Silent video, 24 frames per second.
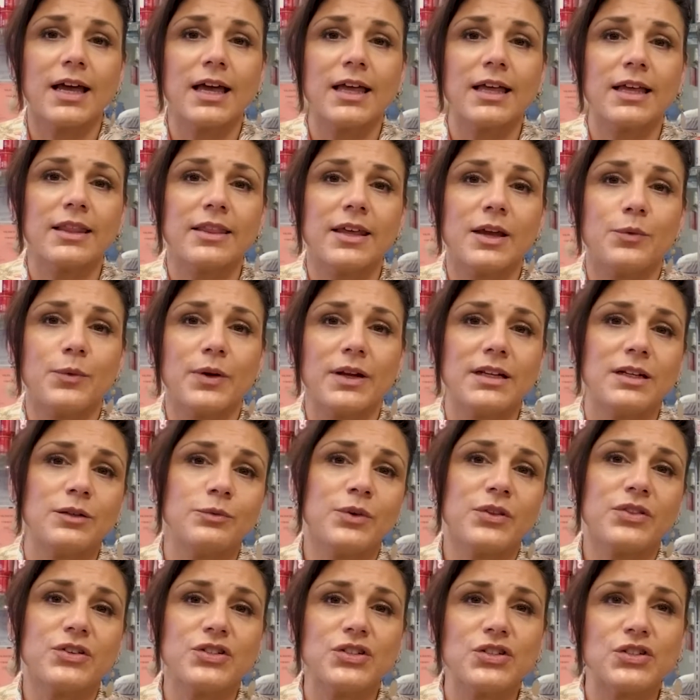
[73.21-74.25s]
They went in
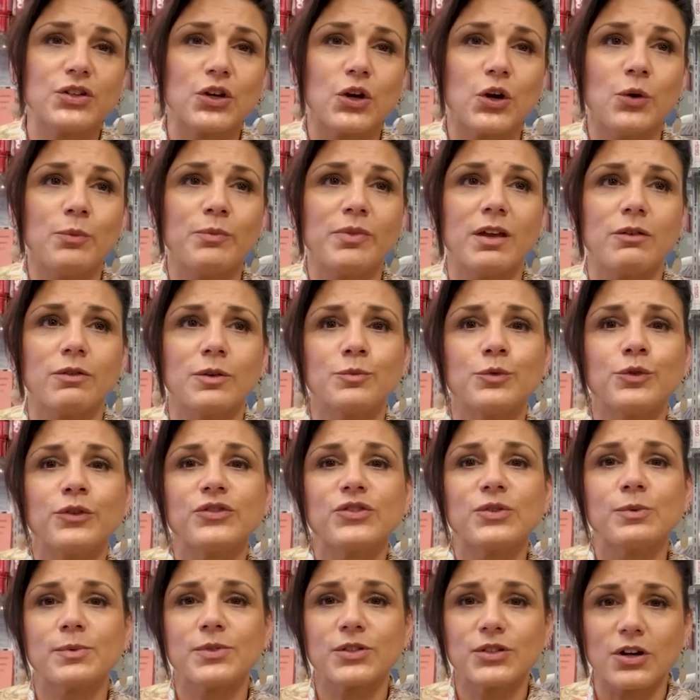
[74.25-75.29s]
with a scope, they removed
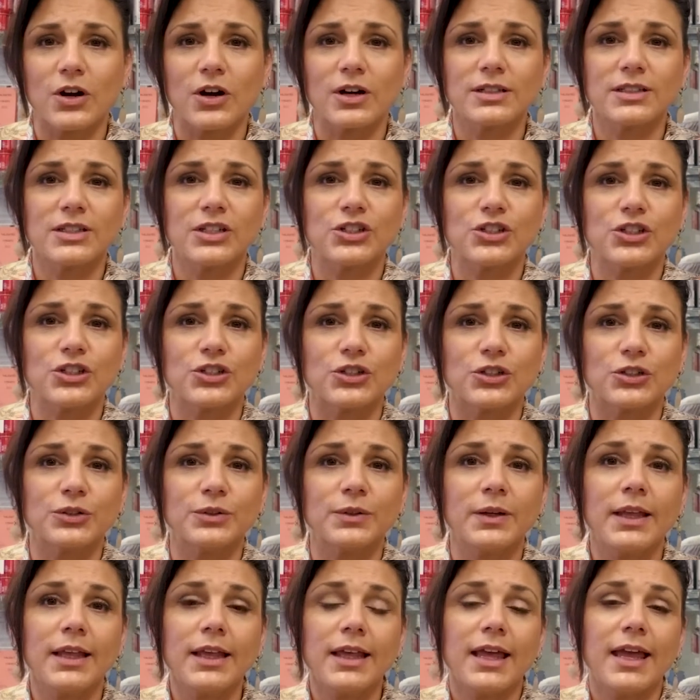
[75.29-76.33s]
some scar tissue,
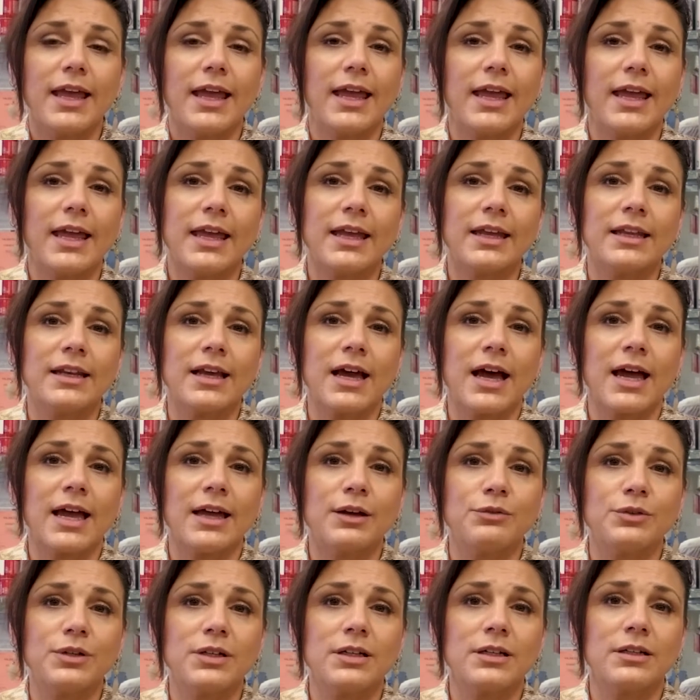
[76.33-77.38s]
and I
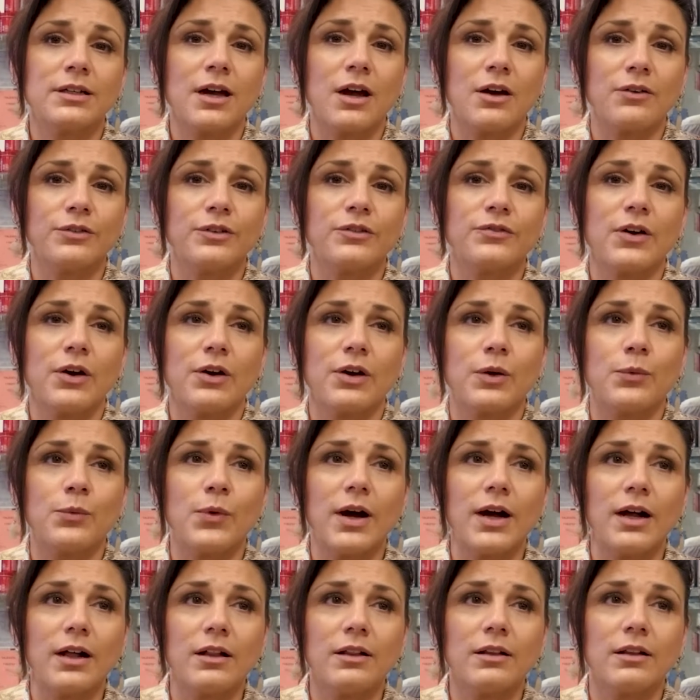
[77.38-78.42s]
recovered very
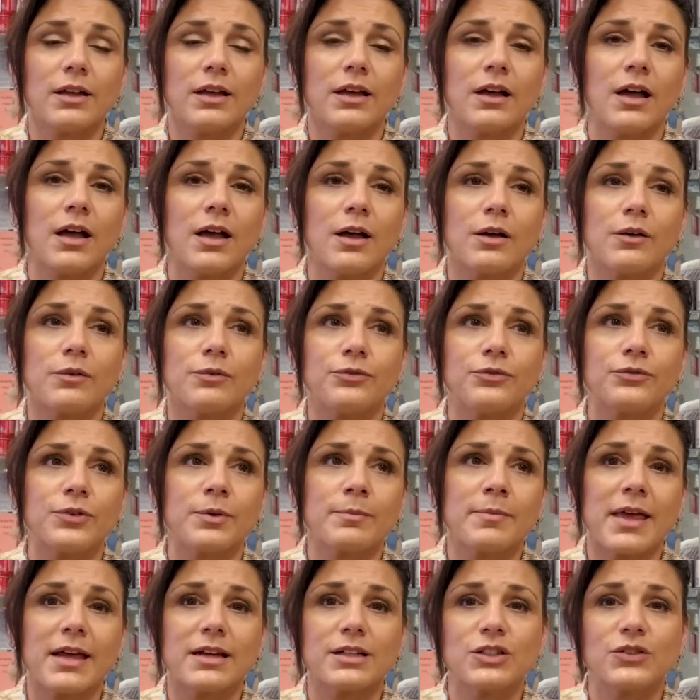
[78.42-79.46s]
well from
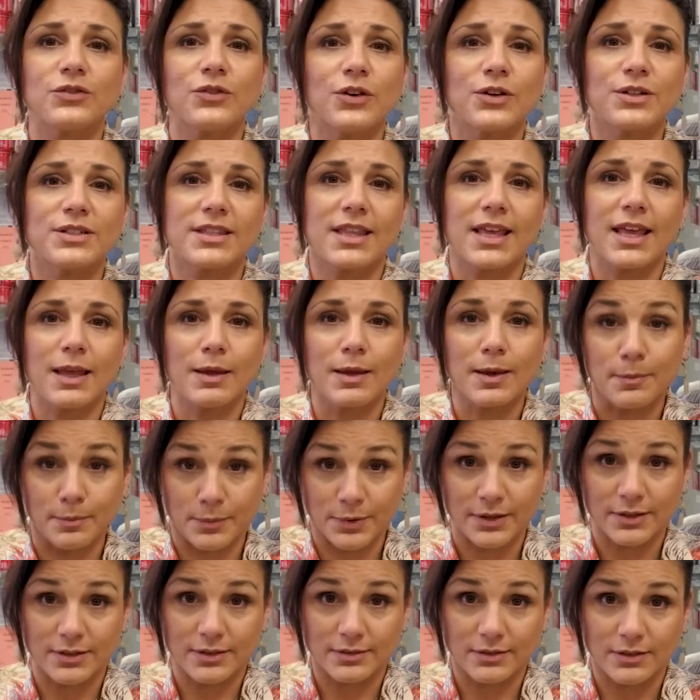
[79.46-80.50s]
that as far as the hip
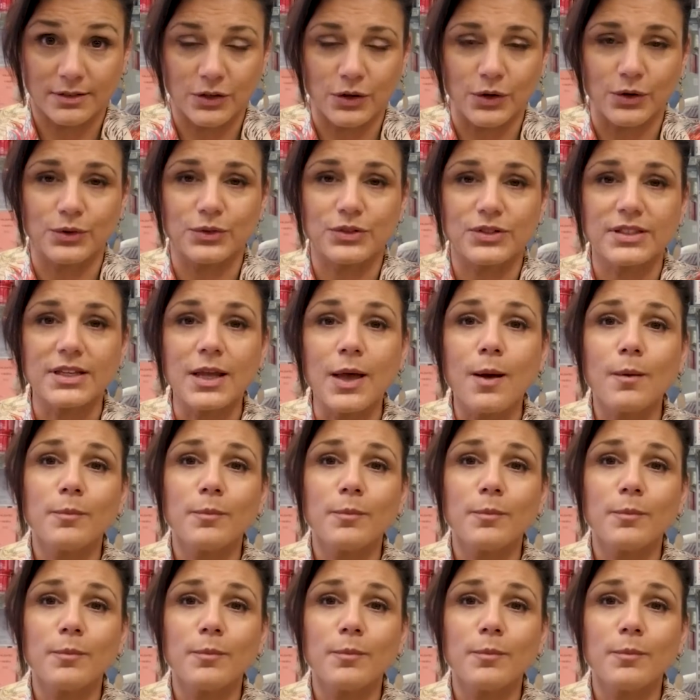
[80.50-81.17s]
goes.